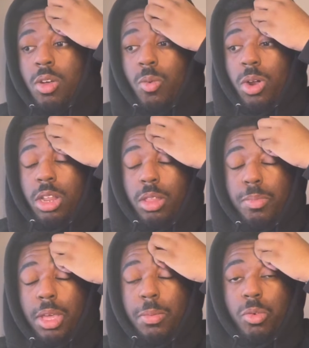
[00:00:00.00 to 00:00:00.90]
one of the
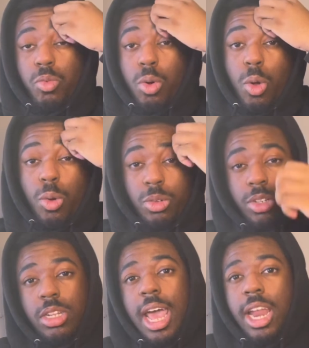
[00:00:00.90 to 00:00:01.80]
people
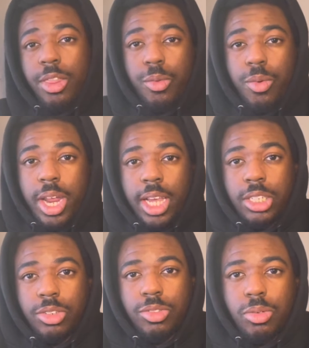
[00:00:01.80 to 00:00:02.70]
rose out of the
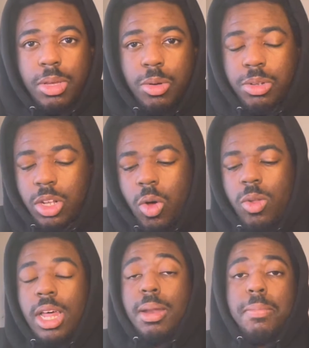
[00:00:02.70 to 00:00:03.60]
ranks, you feel me? It was a whole
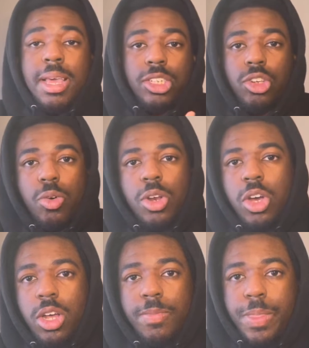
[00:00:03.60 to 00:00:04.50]
lot of mess going
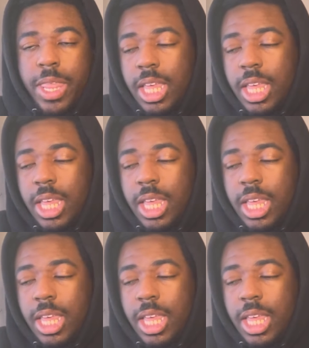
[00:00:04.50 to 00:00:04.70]
on.